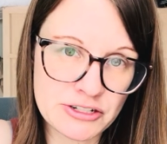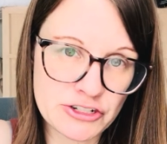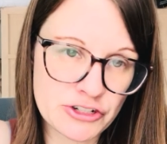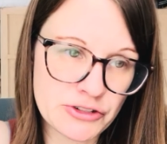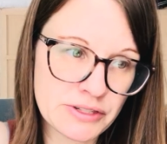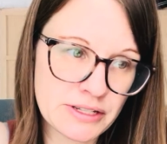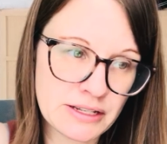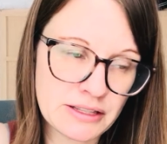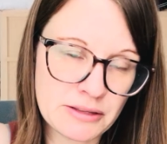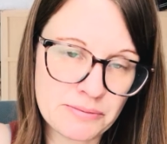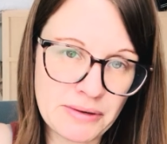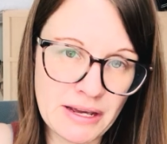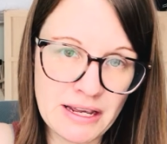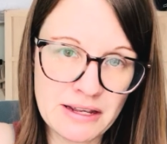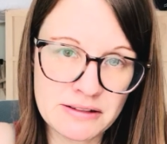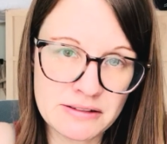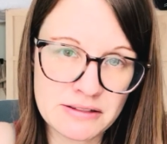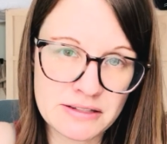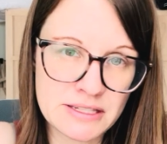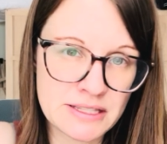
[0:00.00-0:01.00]
She's like, the
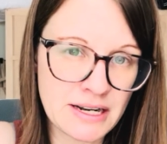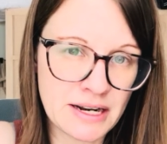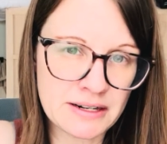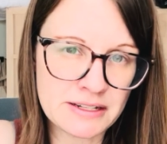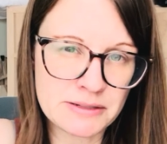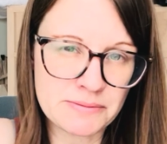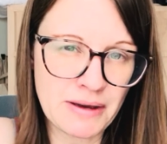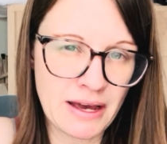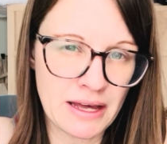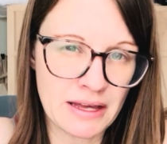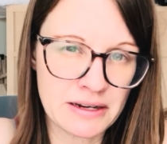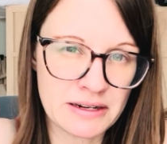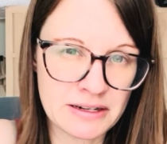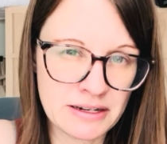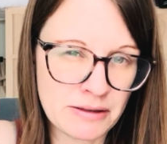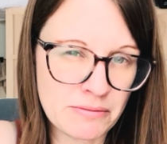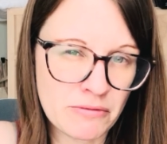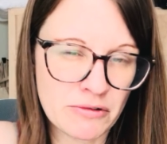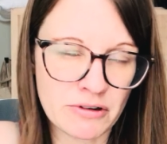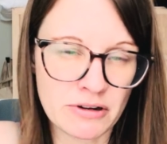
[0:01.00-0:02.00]
pain's not as bad
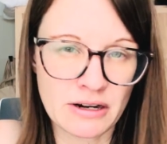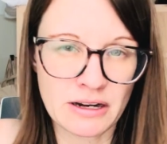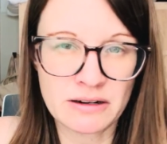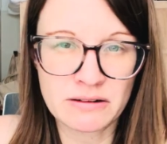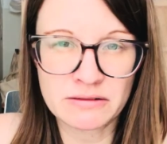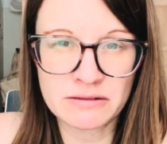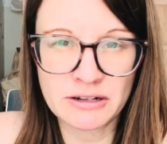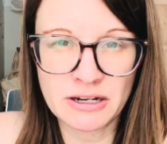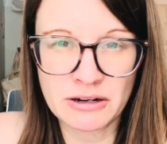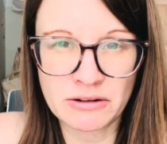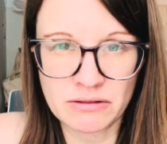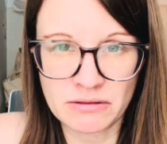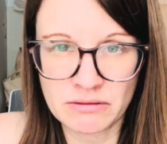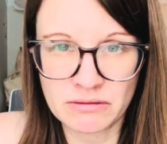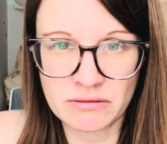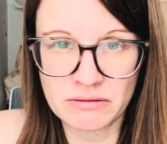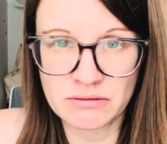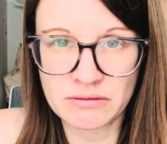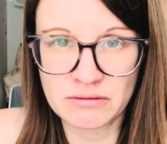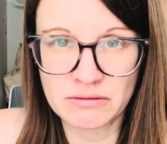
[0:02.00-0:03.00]
anymore. I don't know
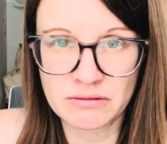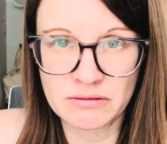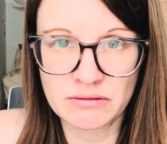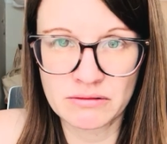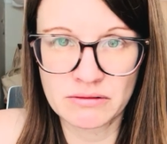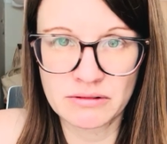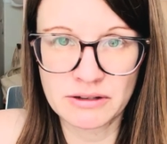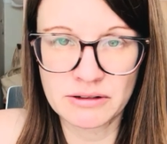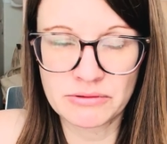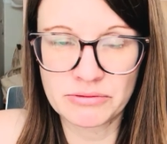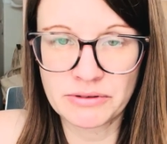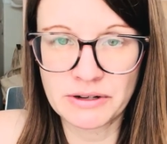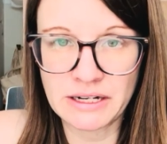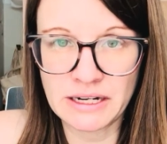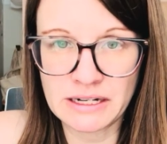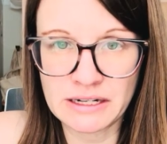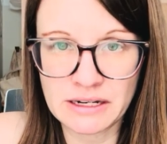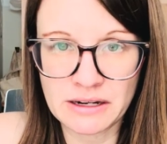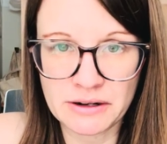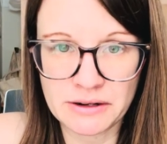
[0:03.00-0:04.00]
if we
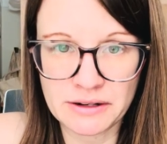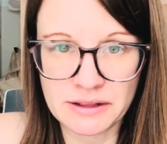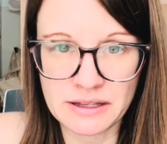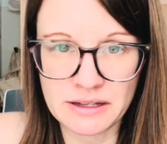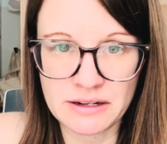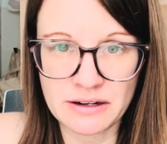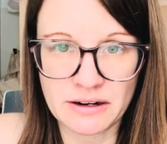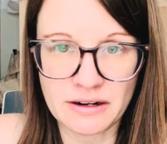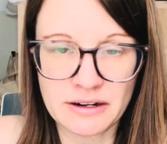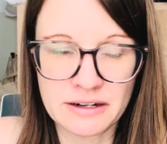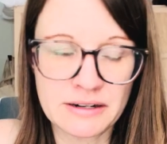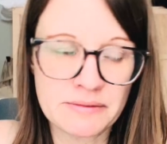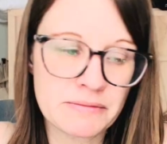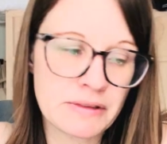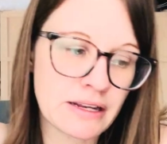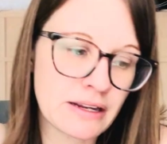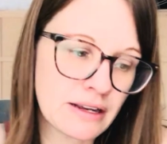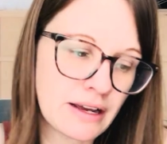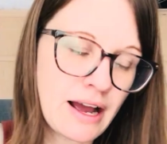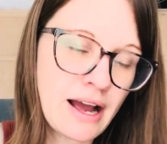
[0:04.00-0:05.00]
need to go to the ER. And I'm
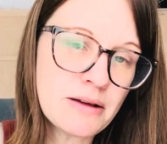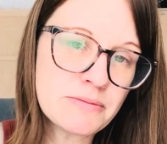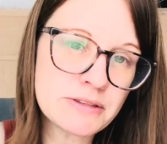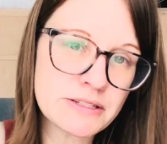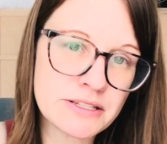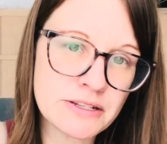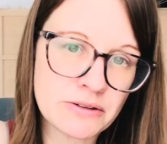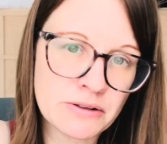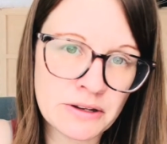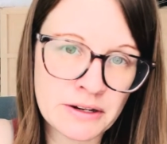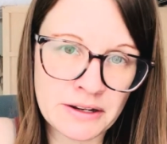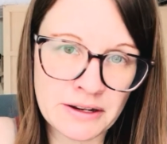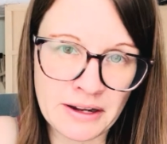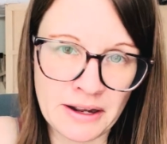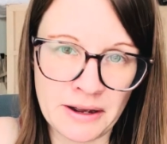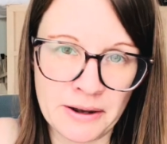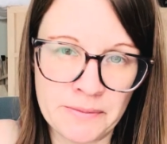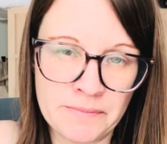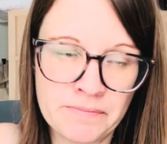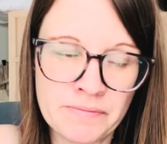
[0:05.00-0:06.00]
like, I'm still gonna
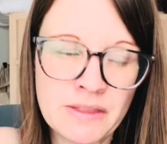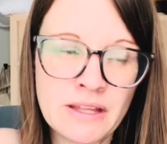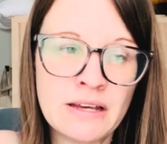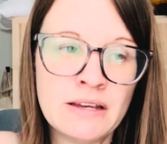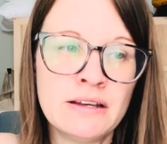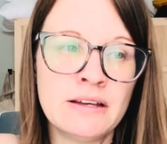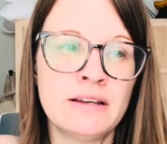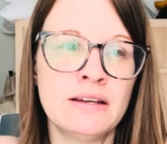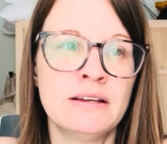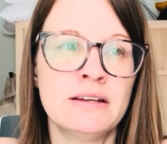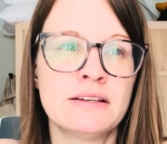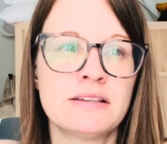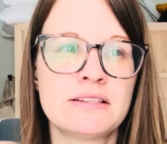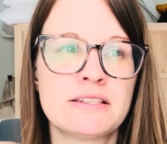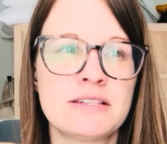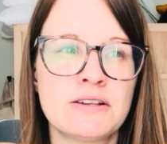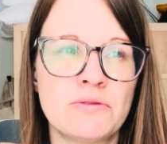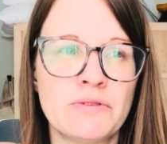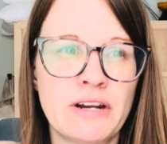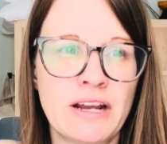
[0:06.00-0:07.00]
come.
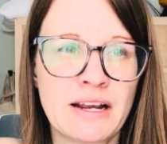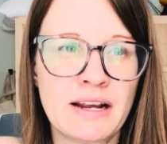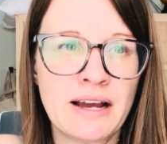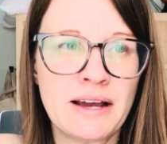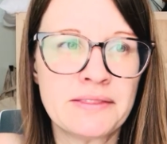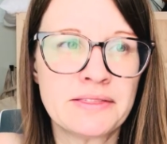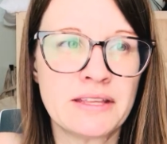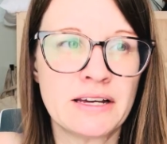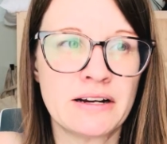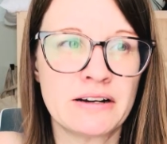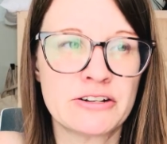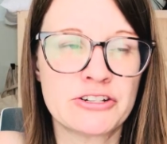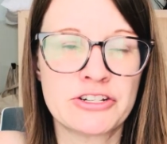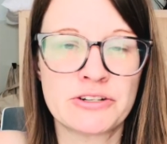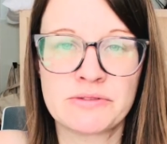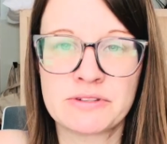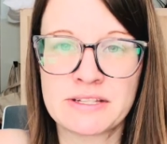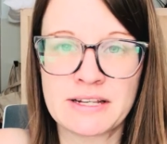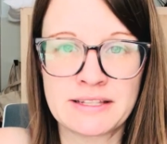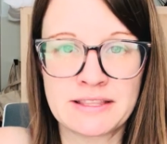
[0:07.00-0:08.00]
So when I got there, she
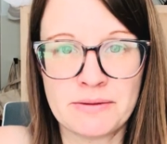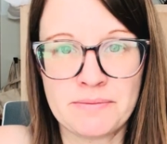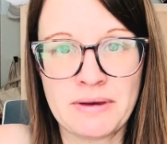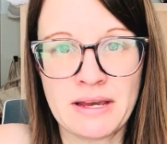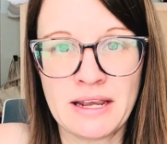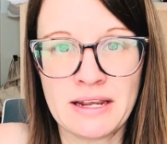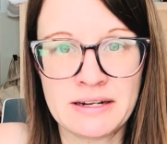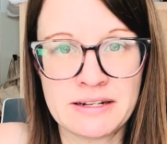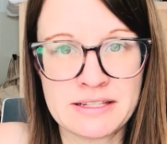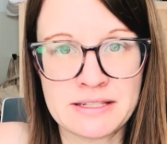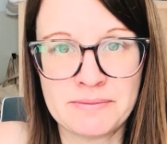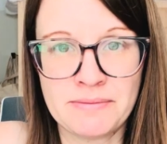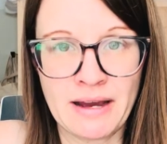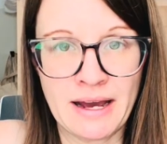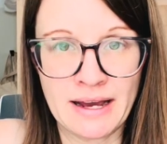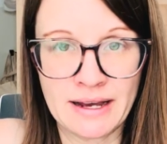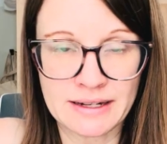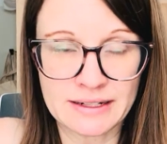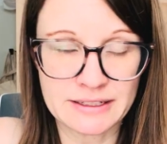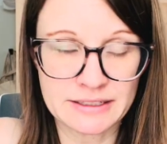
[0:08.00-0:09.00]
was like, the pain is
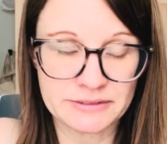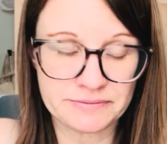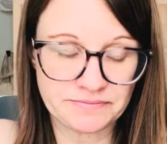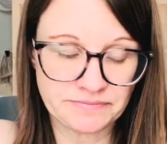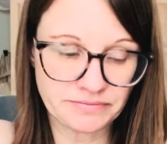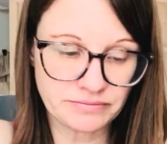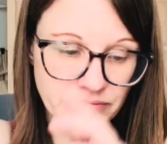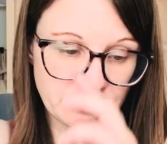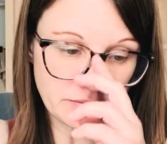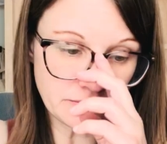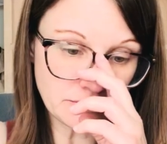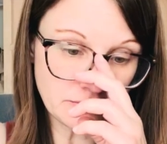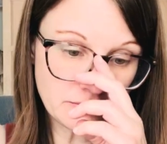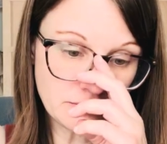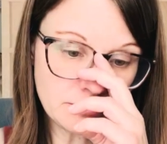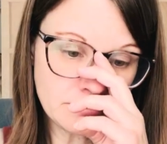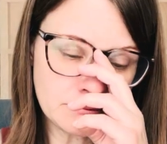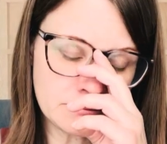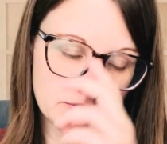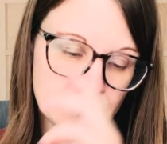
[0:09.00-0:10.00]
back.
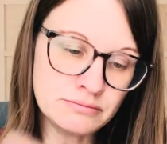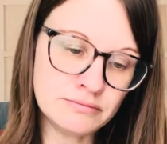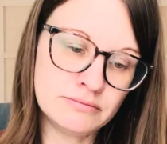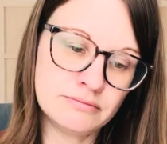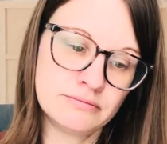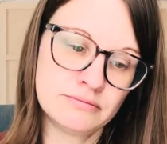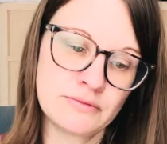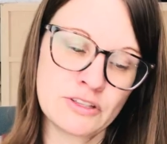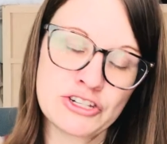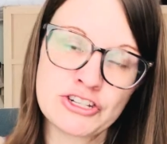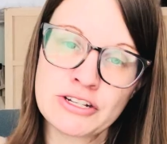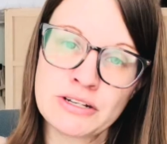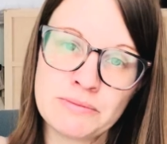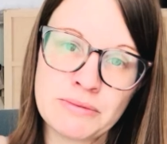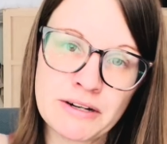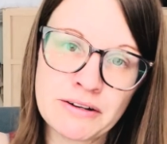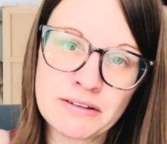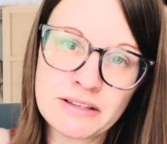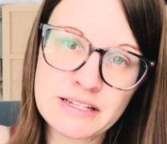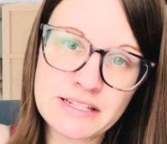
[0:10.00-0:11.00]
She could
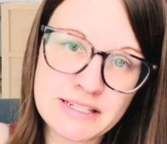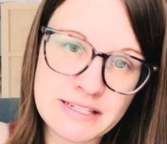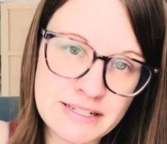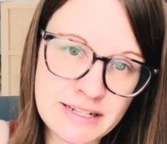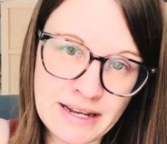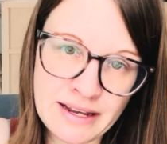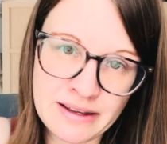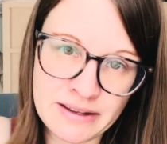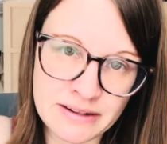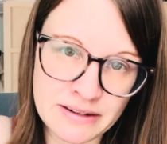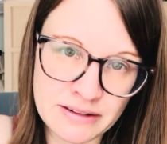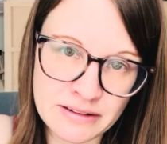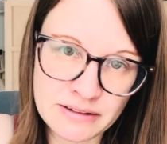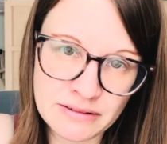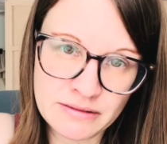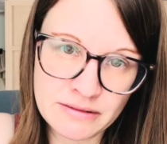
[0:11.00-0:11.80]
barely stand.